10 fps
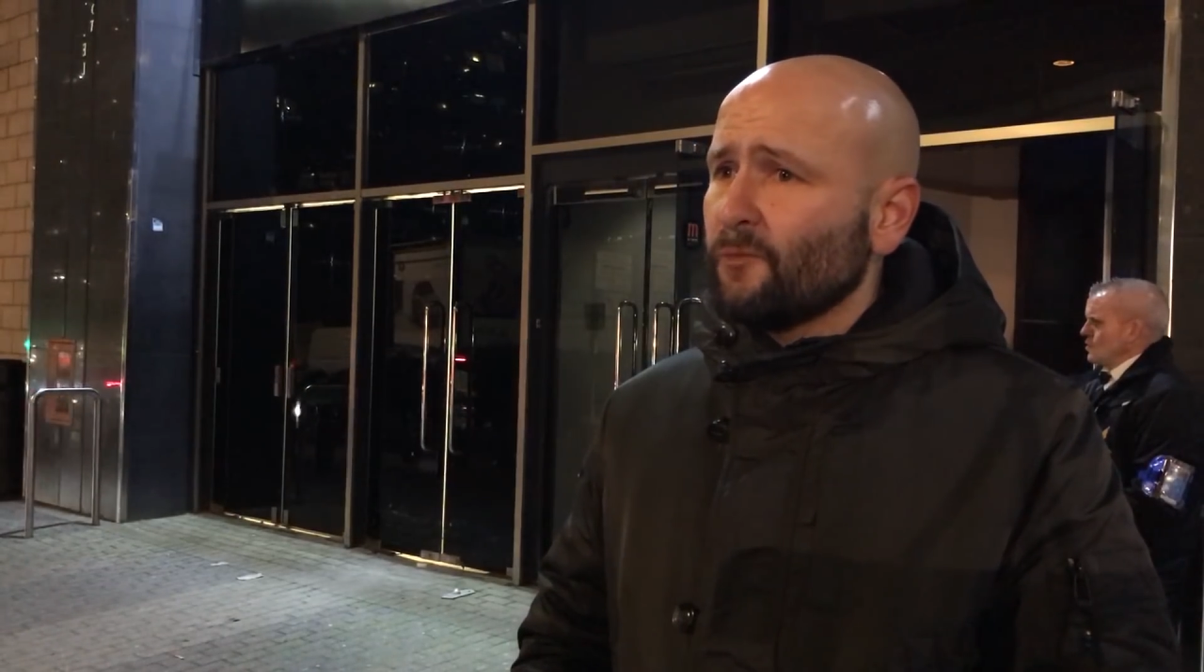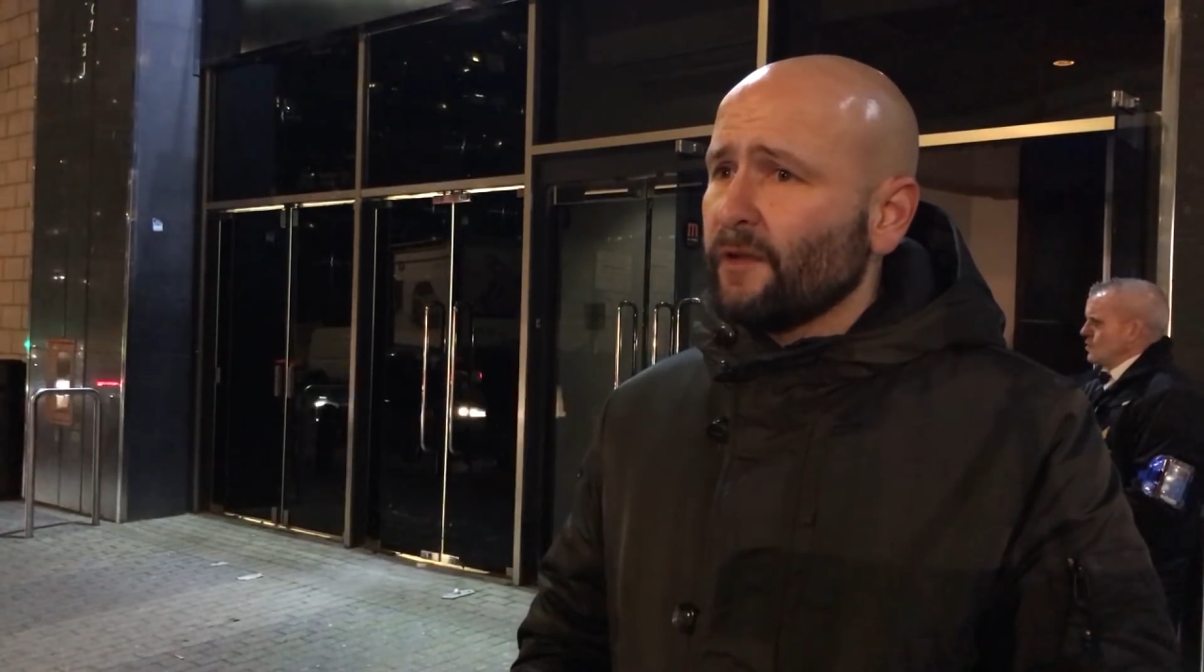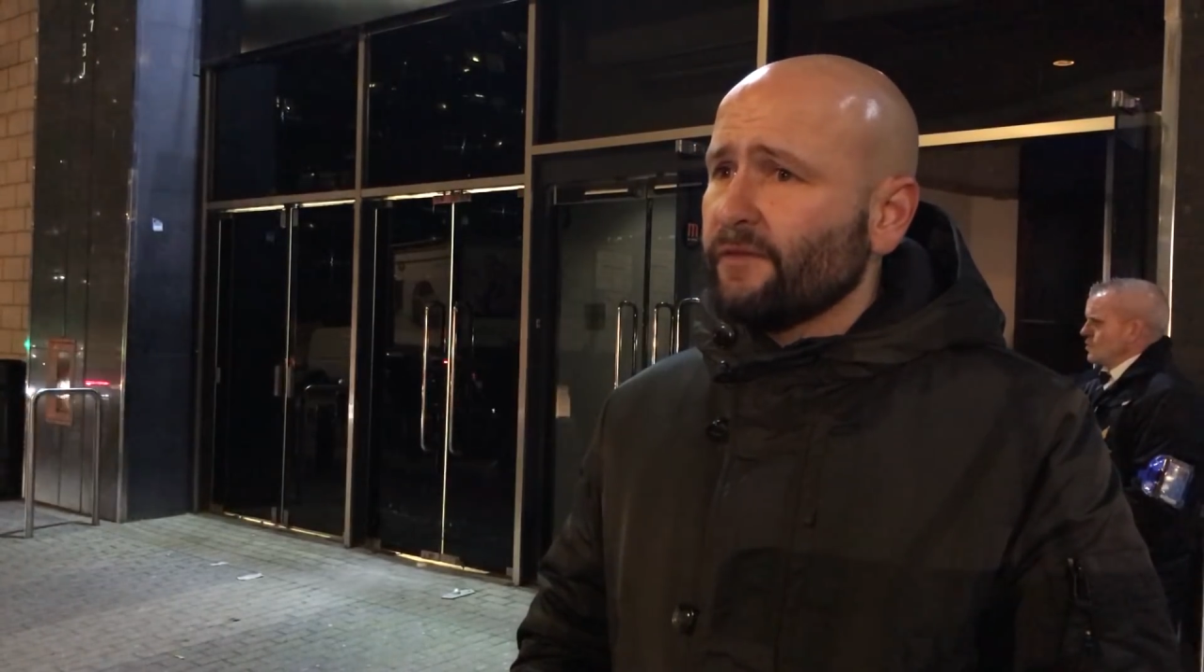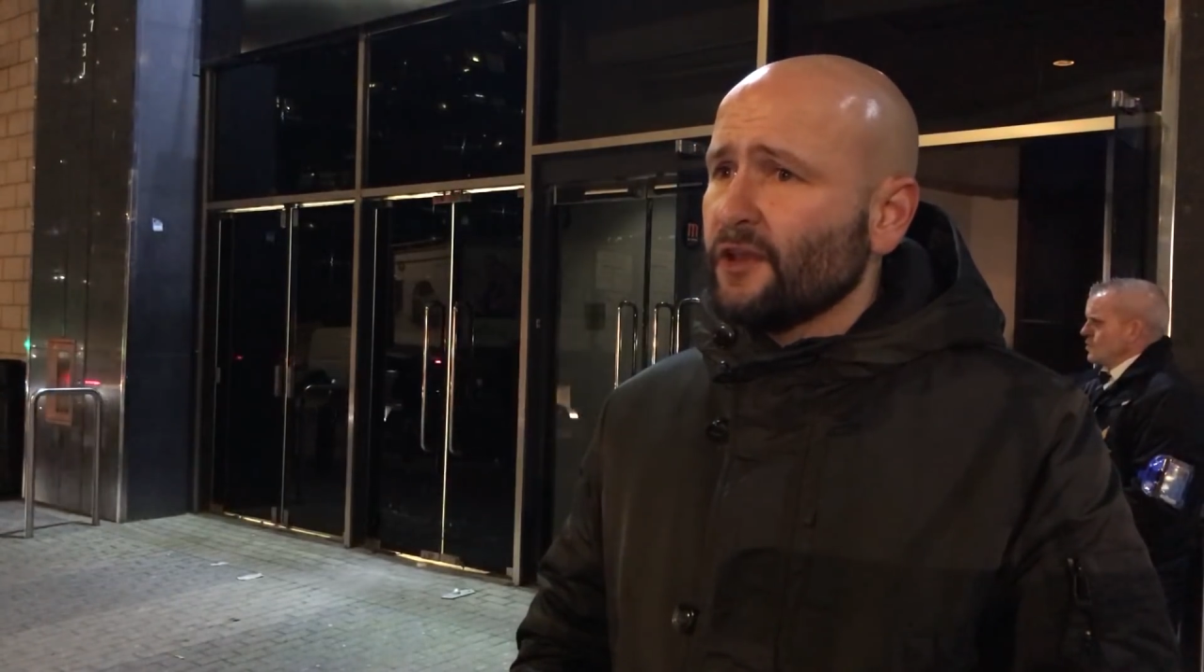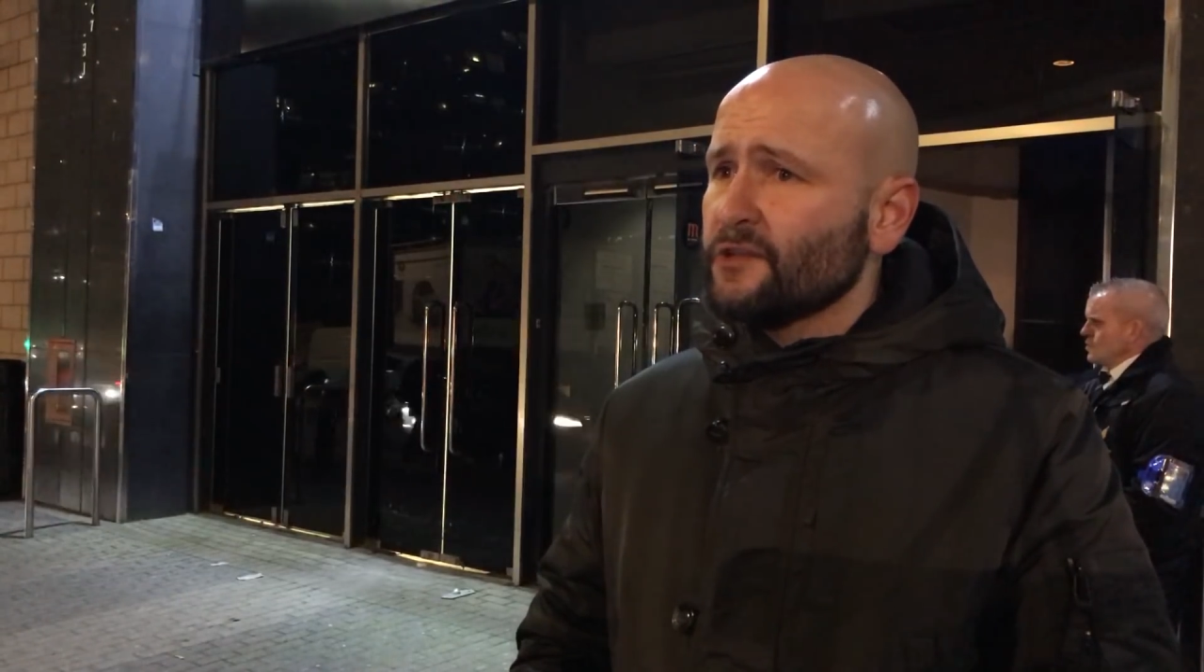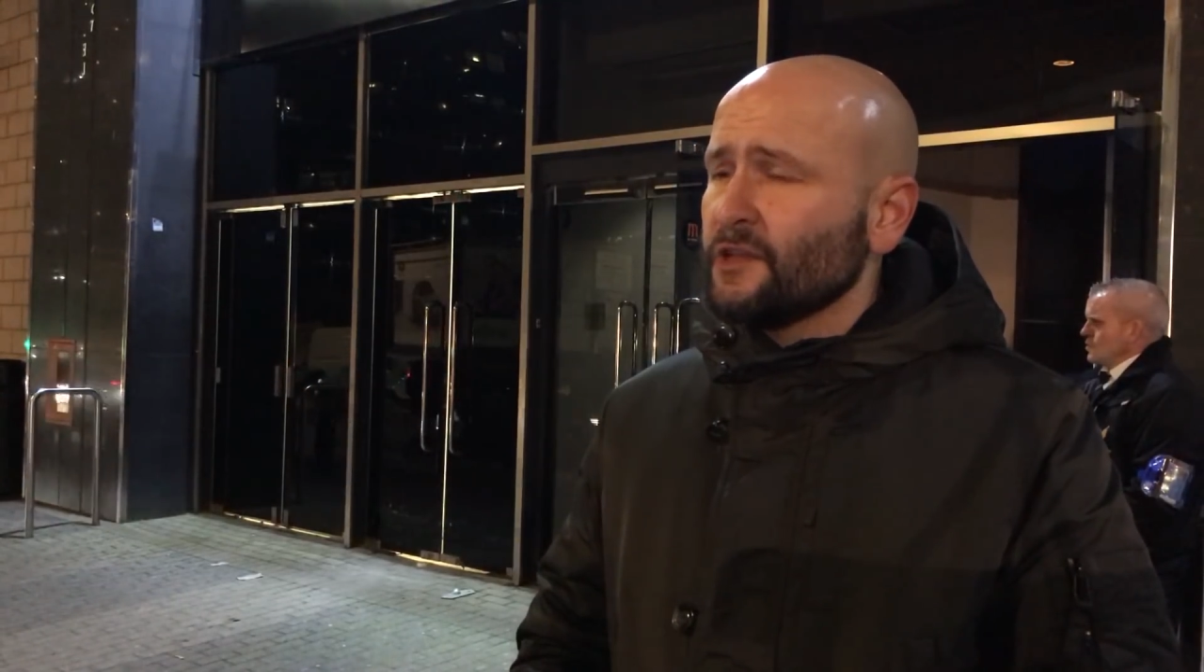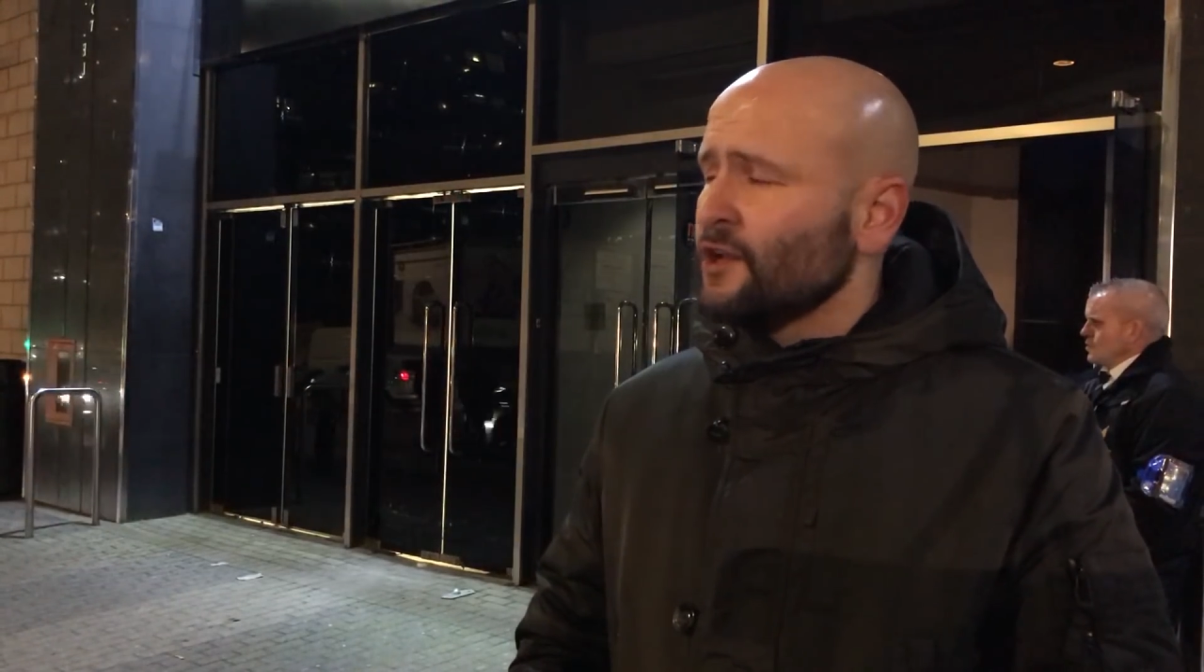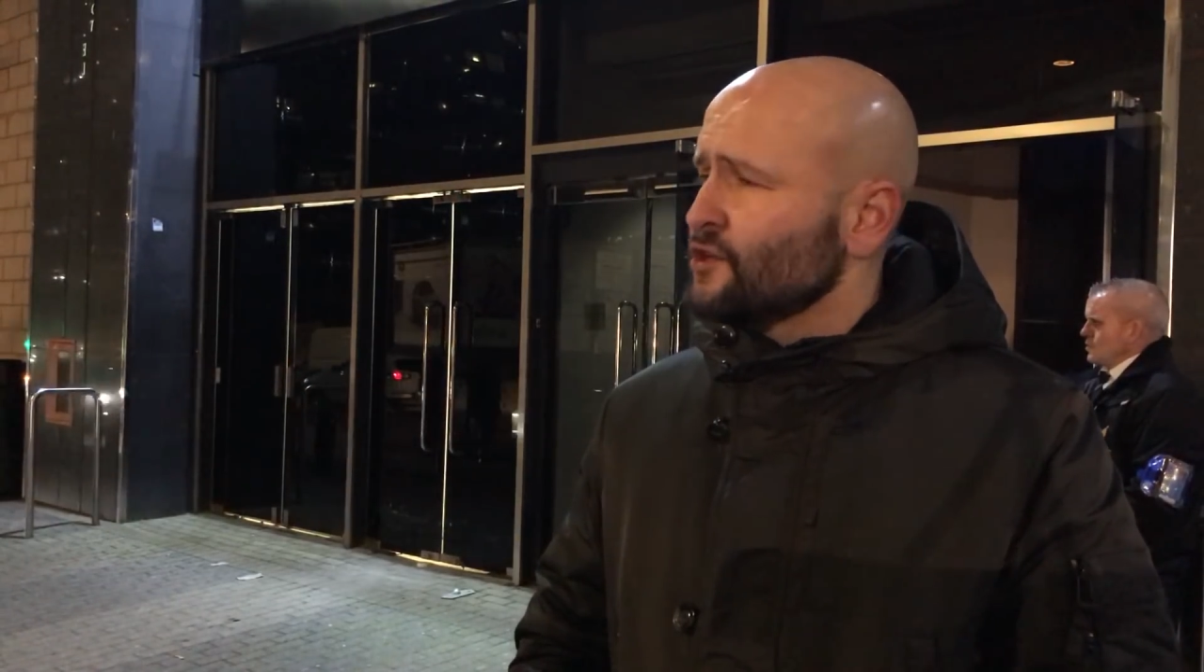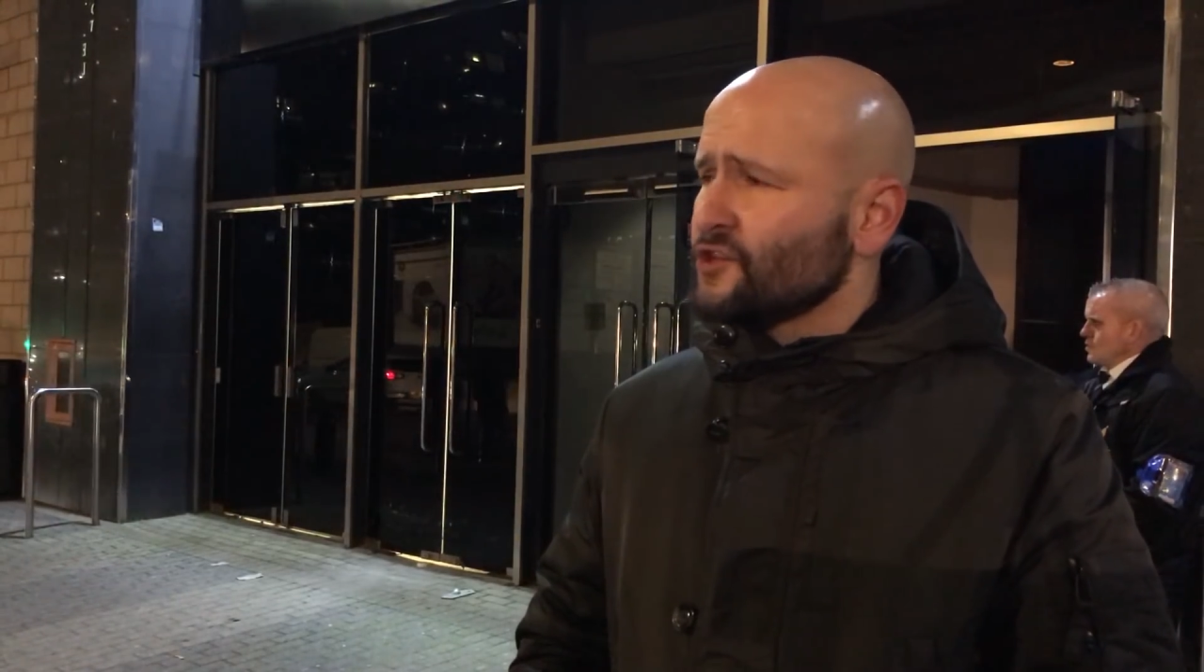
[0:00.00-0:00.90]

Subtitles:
couple of years.